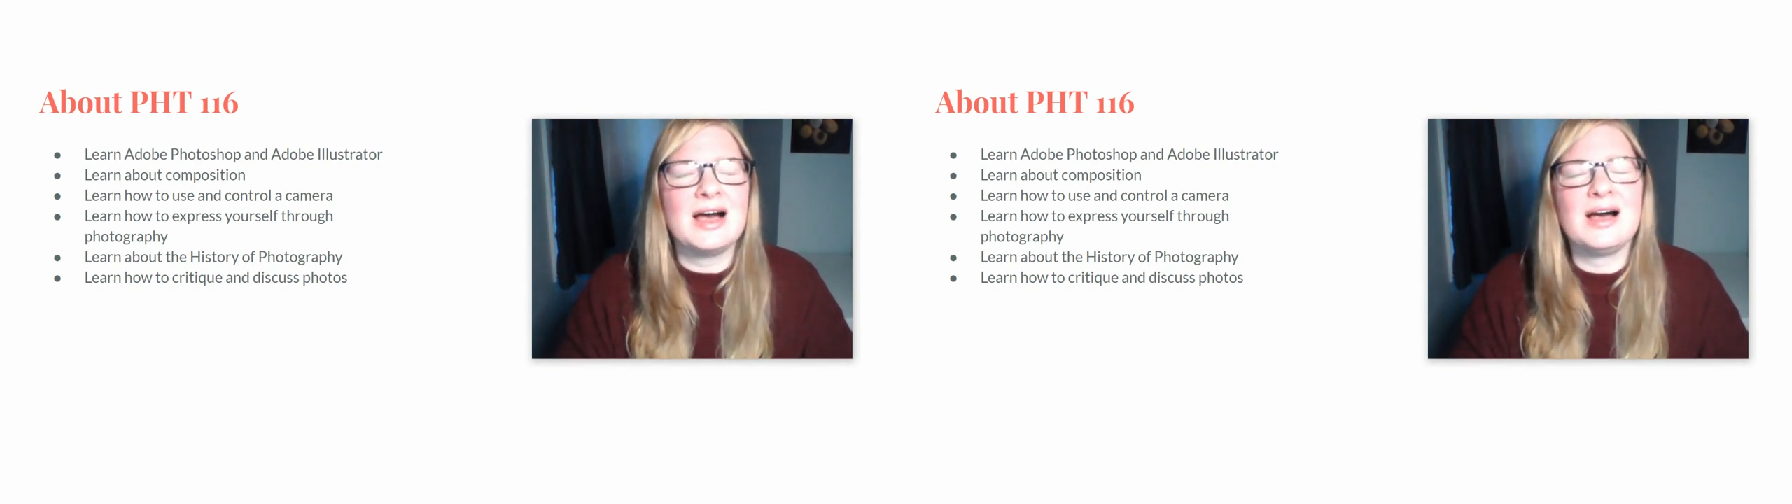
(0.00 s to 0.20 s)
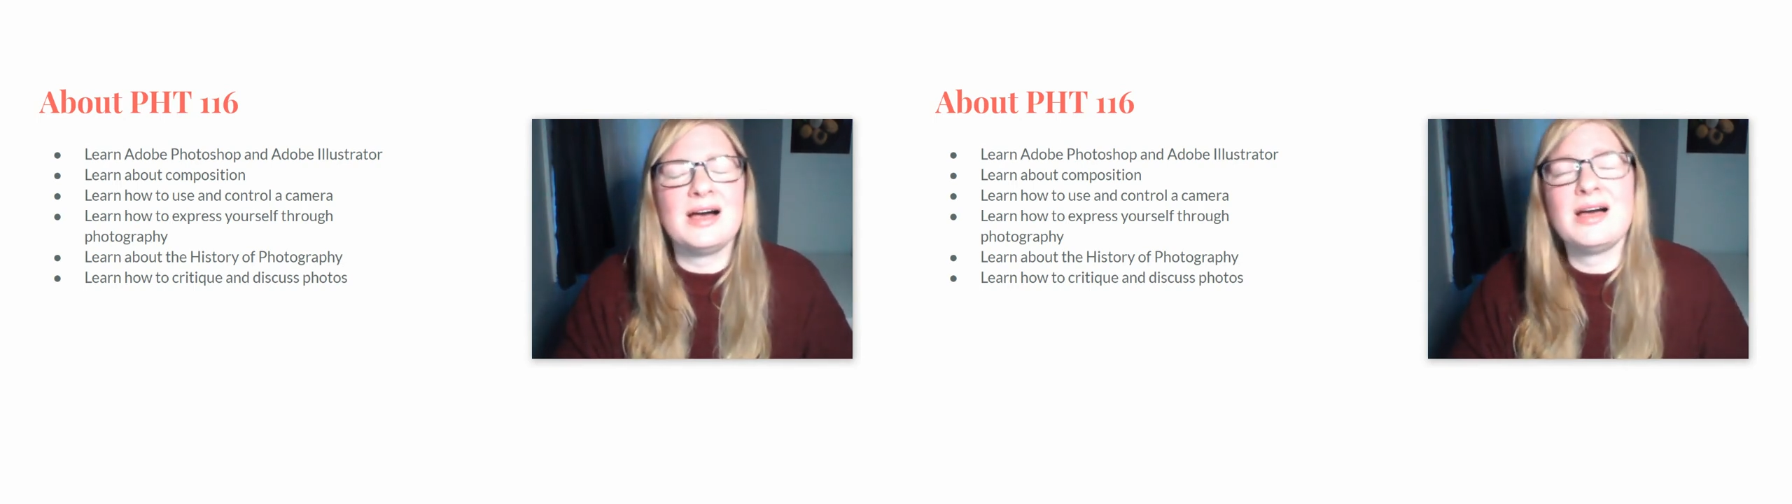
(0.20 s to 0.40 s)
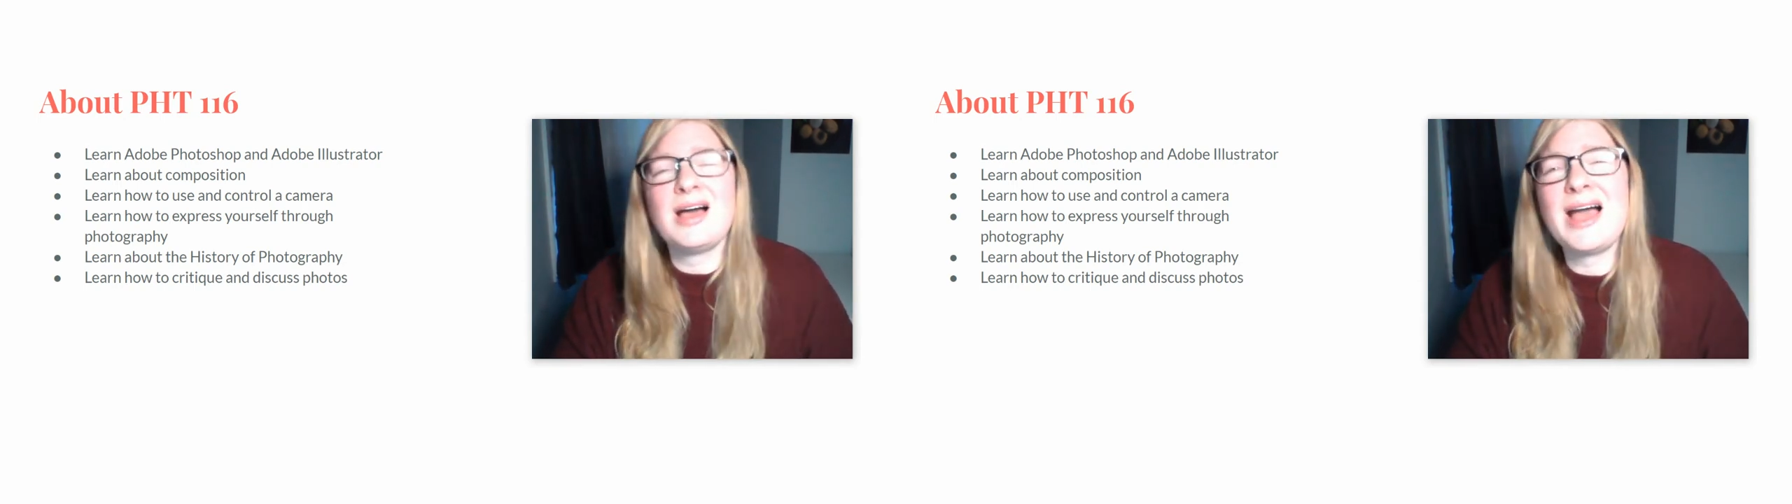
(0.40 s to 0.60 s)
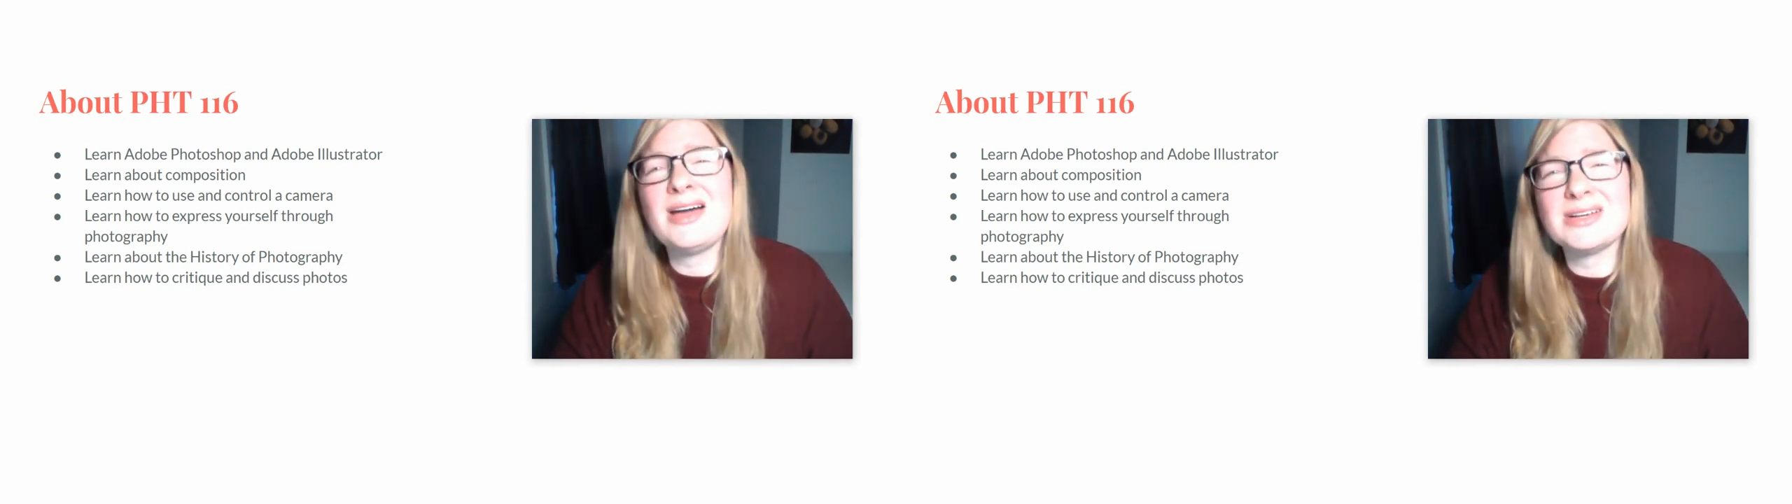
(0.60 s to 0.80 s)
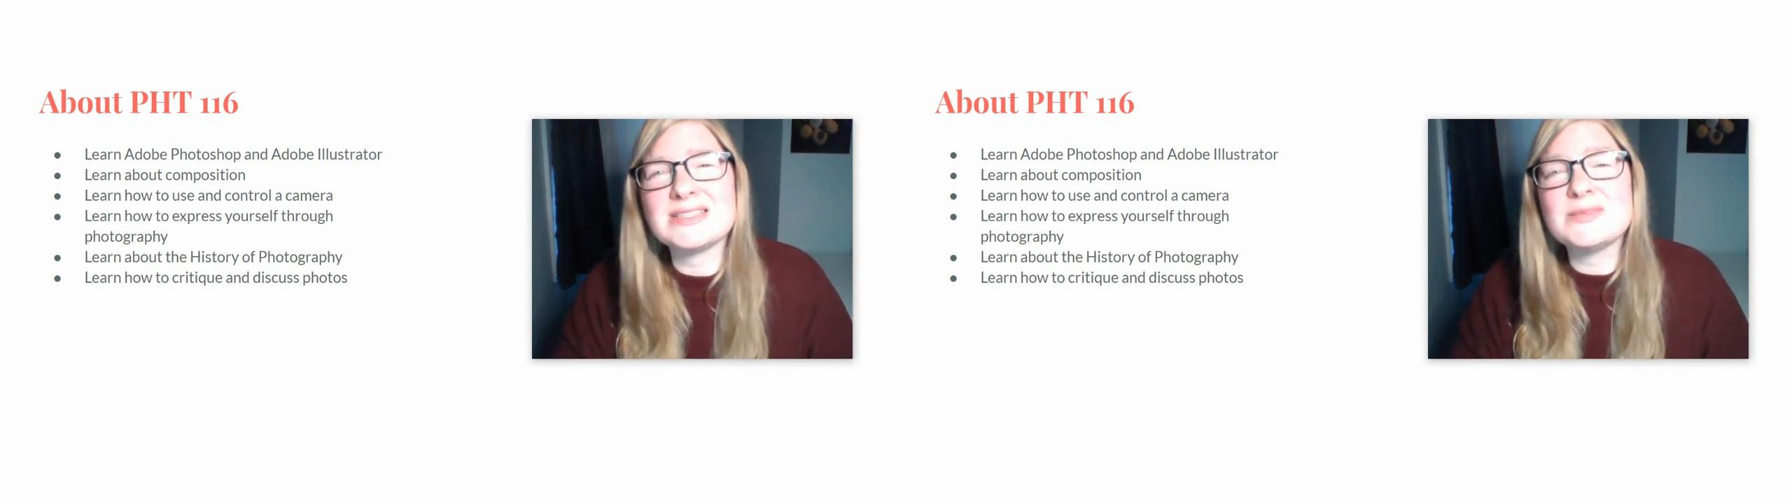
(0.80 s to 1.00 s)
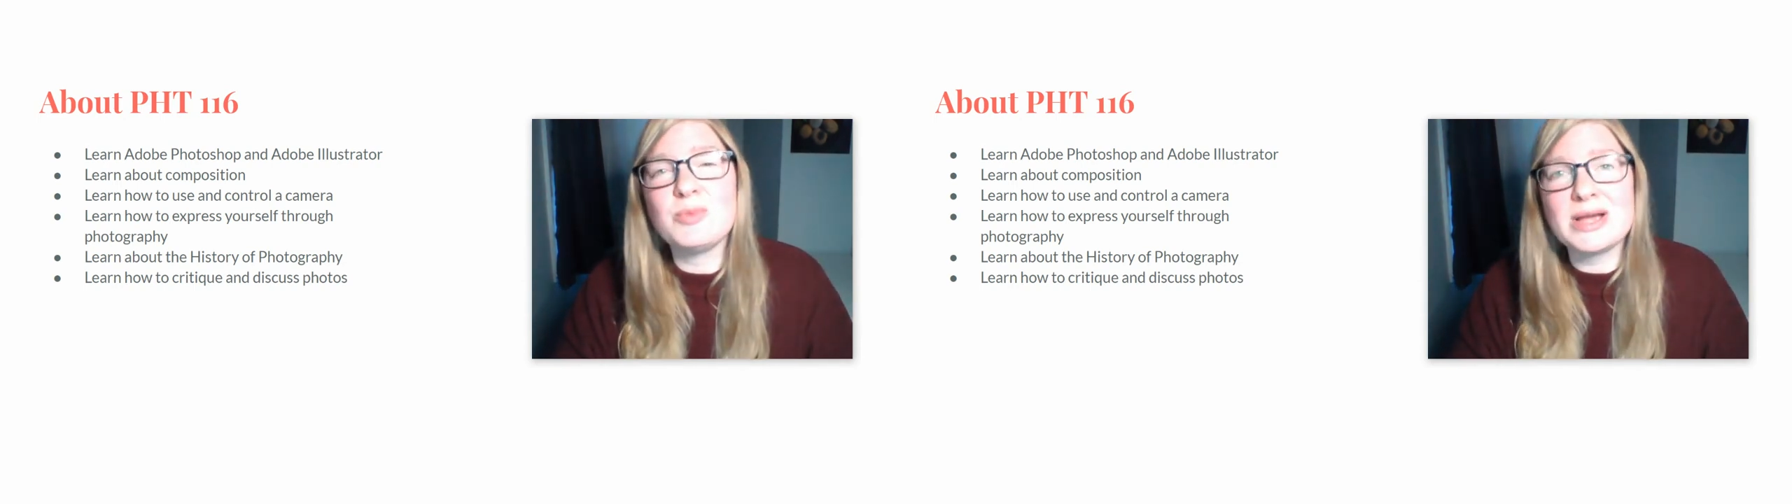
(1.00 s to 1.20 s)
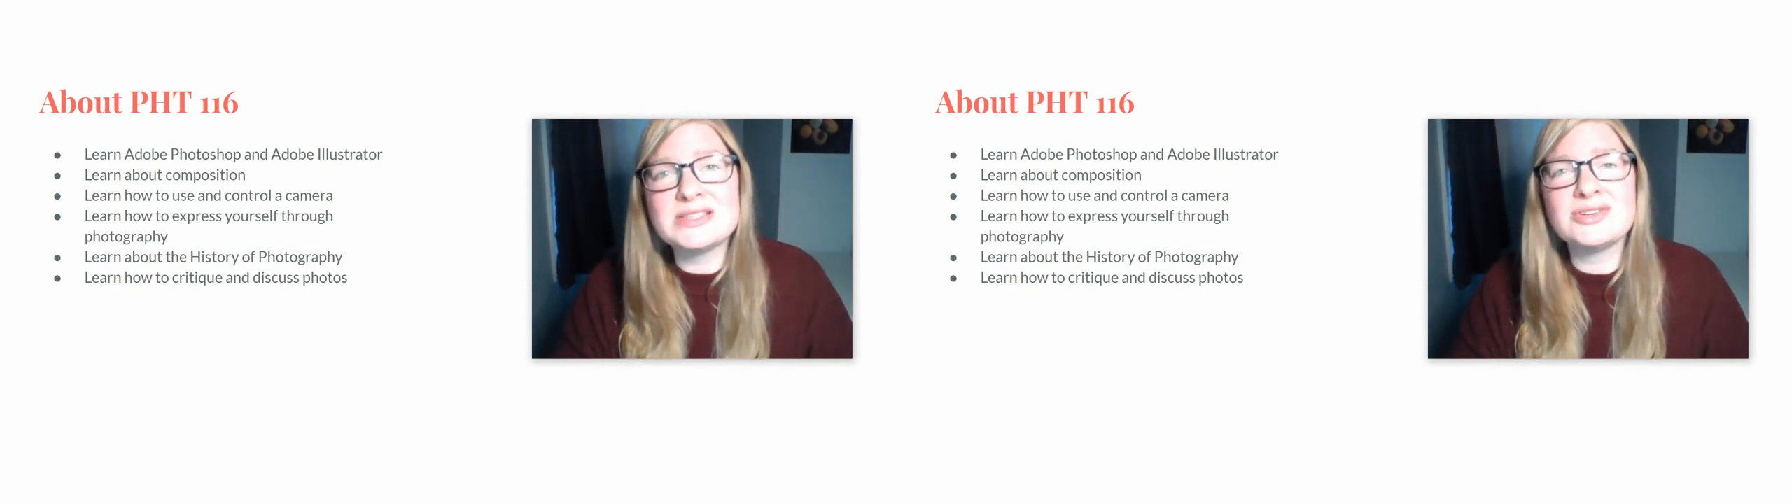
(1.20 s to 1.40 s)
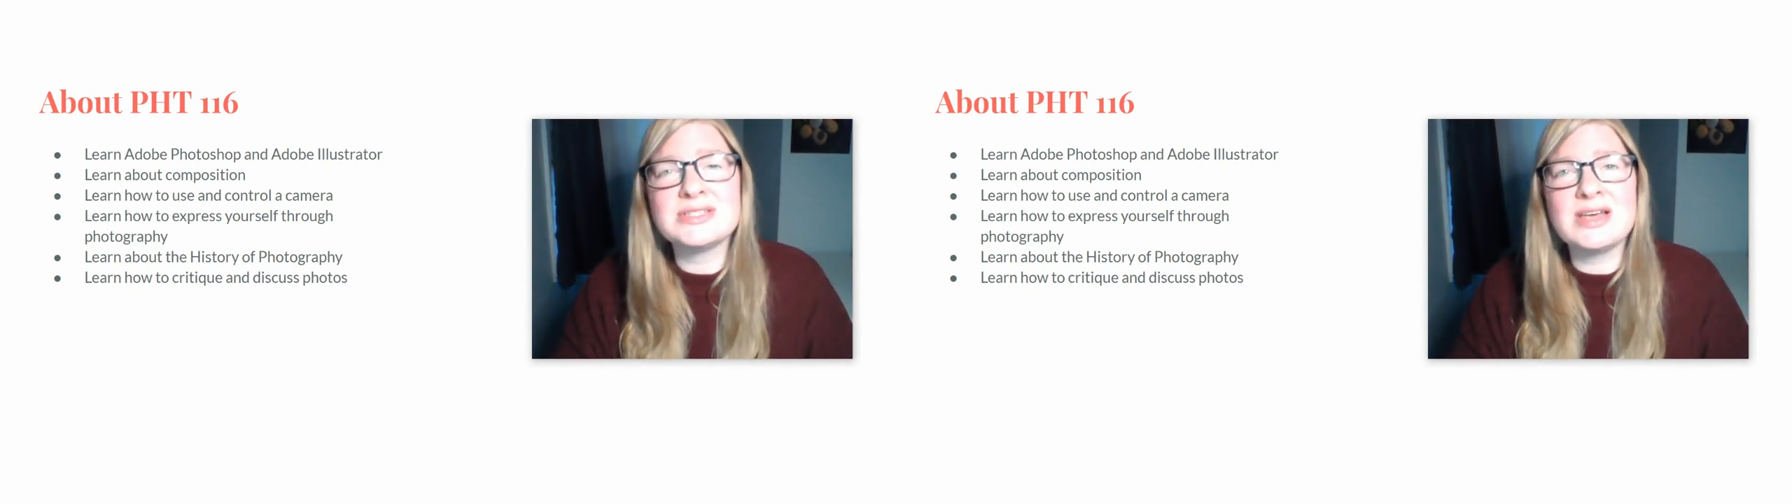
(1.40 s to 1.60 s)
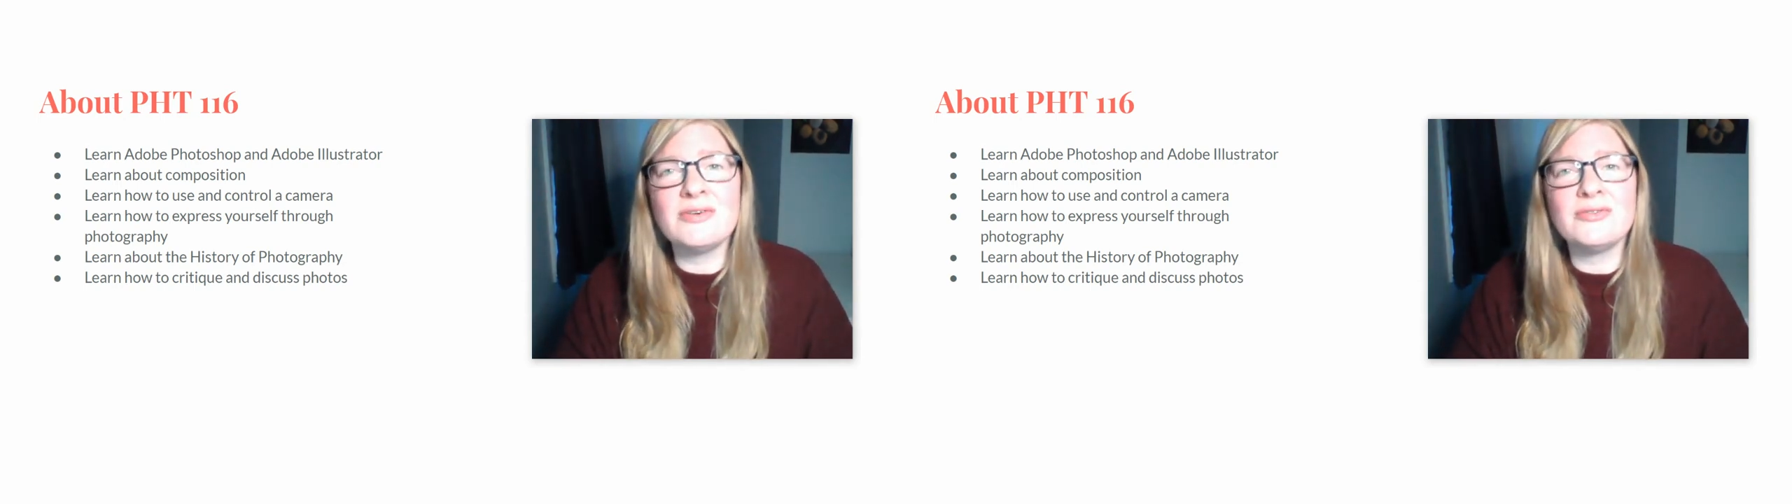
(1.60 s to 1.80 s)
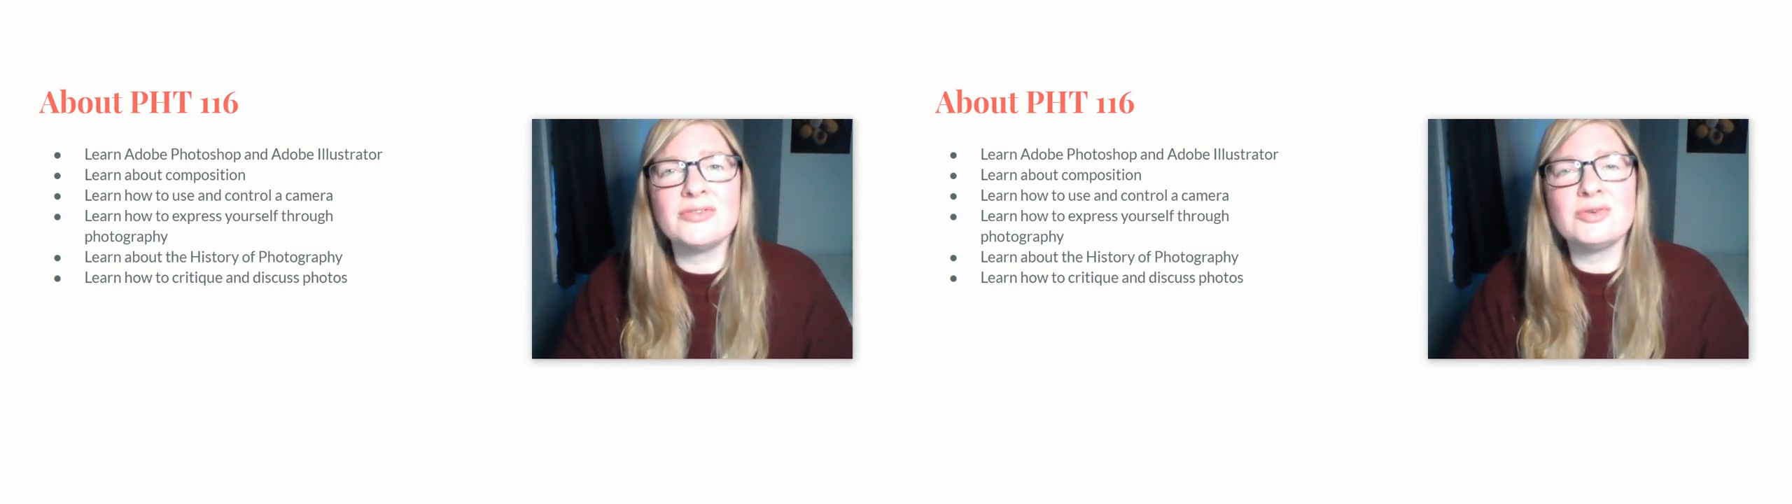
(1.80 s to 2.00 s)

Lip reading: how to express yourself